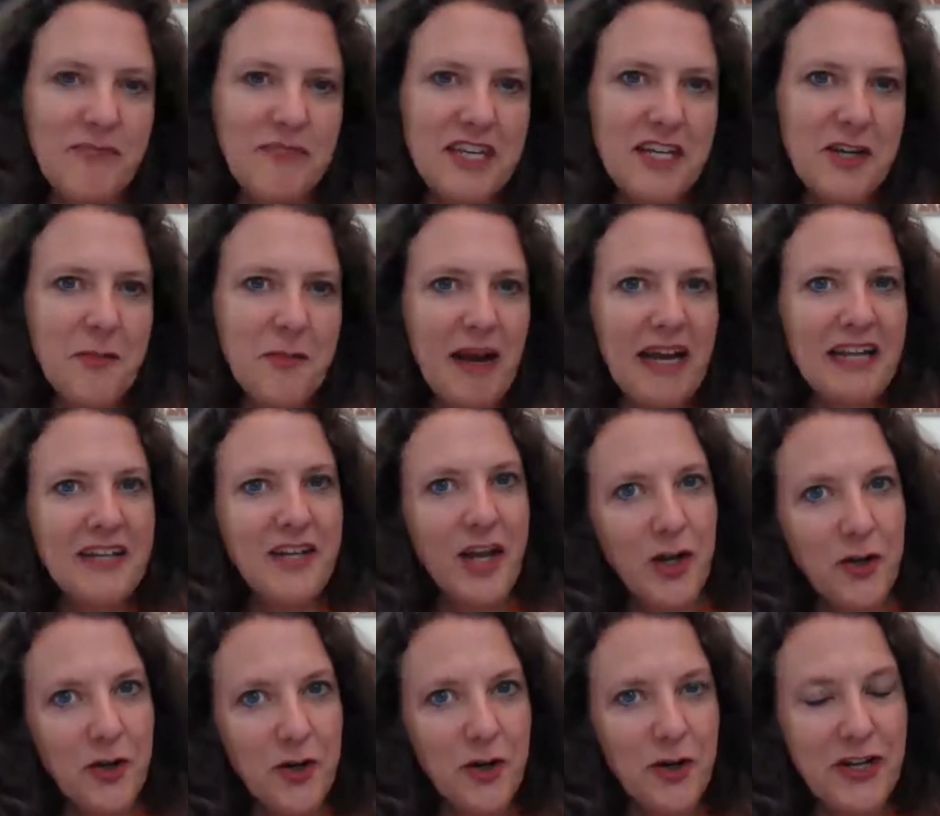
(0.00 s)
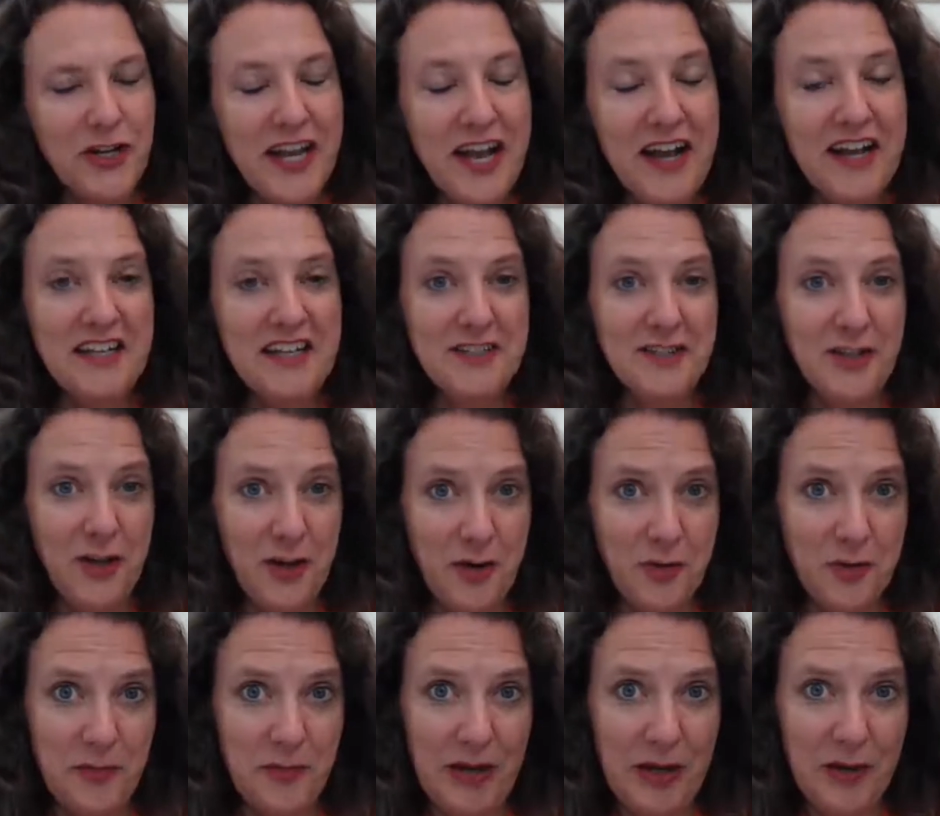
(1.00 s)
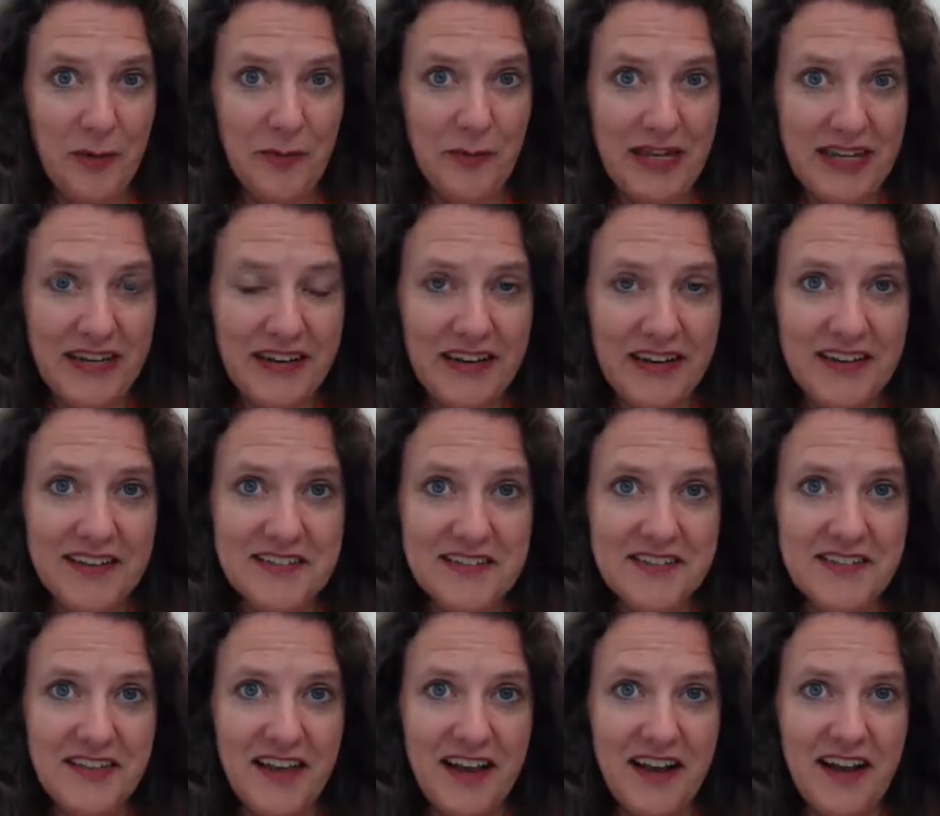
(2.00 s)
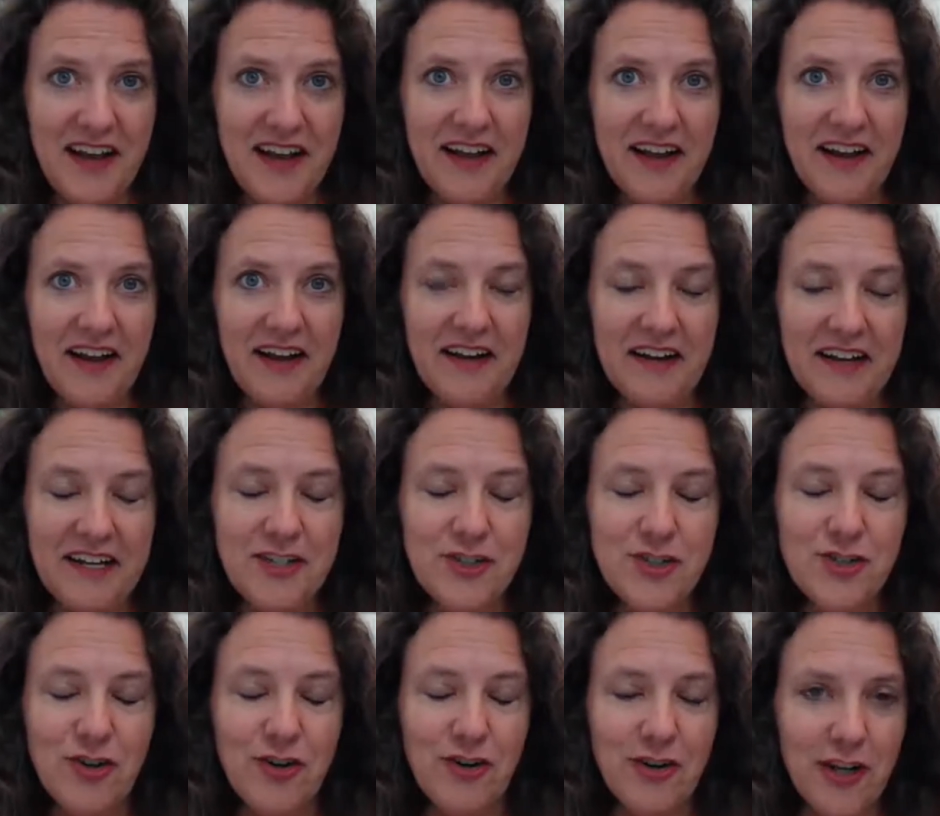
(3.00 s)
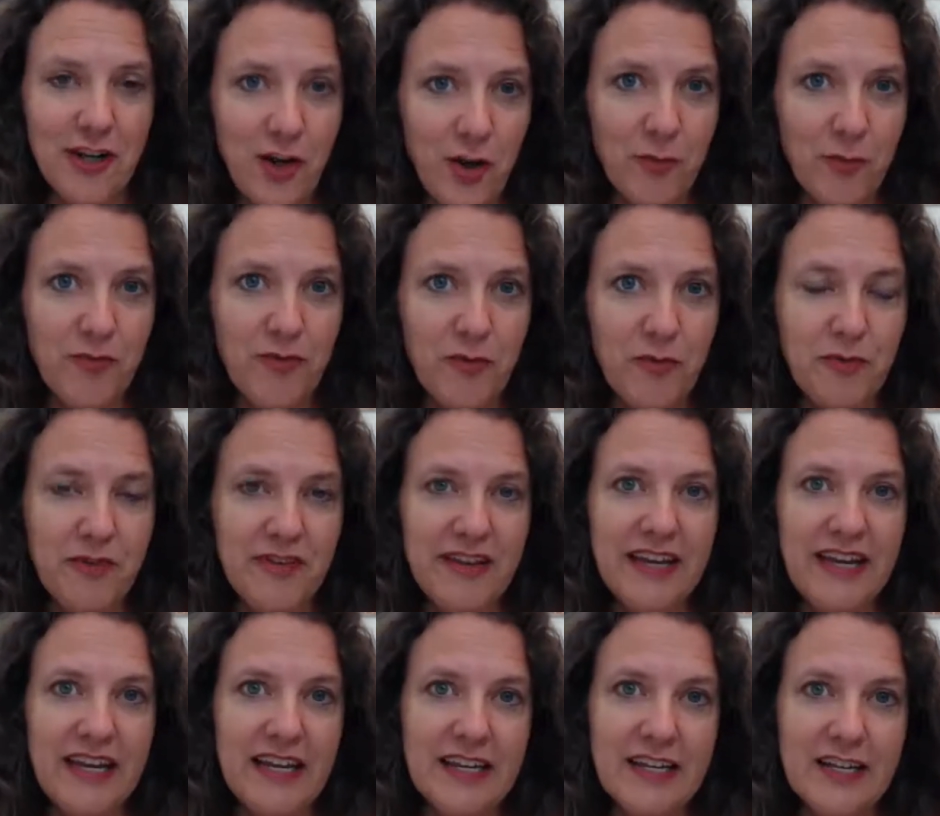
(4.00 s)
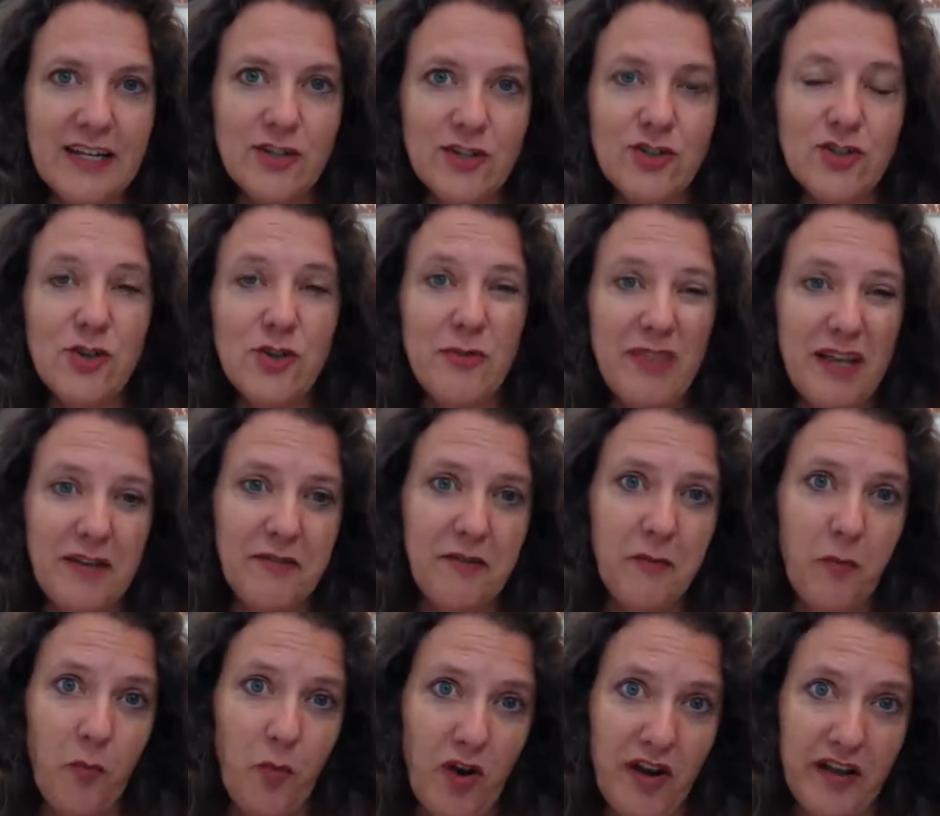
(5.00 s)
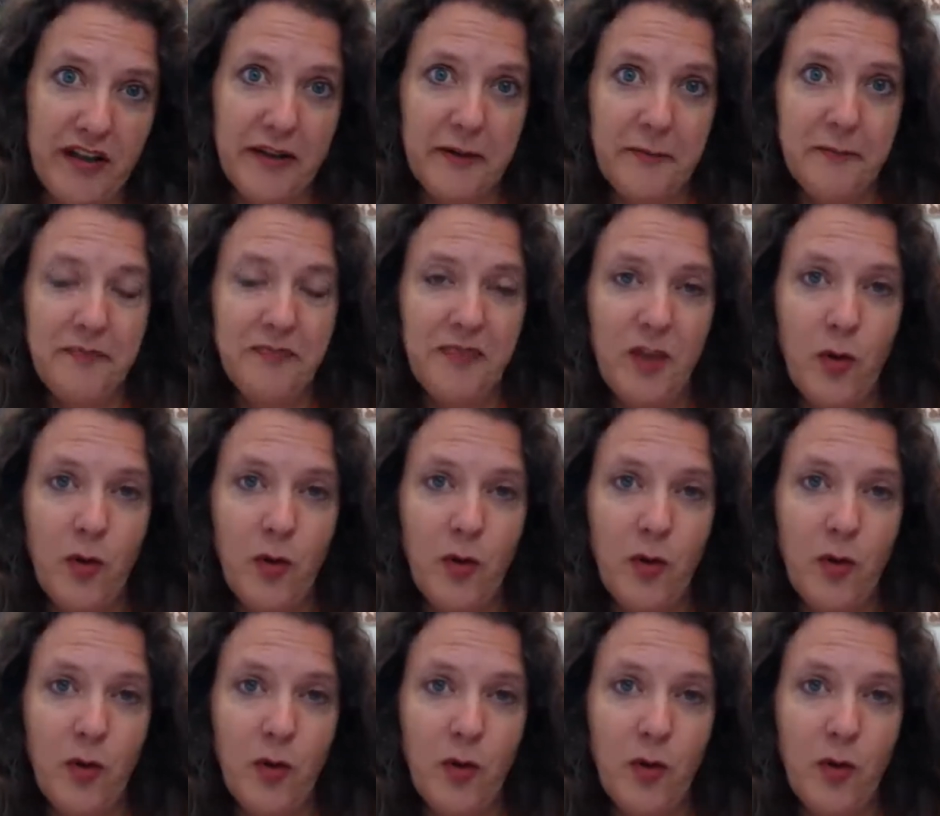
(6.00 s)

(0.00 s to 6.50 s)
something you might not know about me is that I started homeschooling in 2001